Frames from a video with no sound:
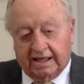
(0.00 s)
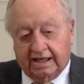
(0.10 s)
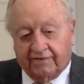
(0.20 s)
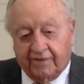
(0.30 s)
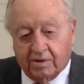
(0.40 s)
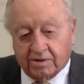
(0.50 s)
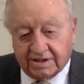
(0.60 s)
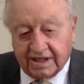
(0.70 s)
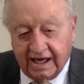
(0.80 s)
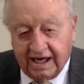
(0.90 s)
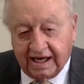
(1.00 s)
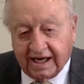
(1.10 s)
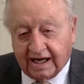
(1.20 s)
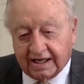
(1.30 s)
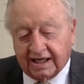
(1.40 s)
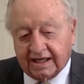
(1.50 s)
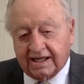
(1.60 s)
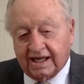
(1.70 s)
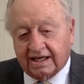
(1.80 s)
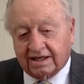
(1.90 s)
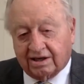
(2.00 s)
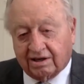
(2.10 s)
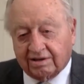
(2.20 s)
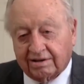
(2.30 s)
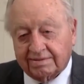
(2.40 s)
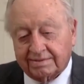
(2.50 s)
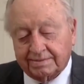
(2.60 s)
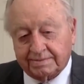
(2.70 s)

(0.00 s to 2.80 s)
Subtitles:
Now, folks, he got in that car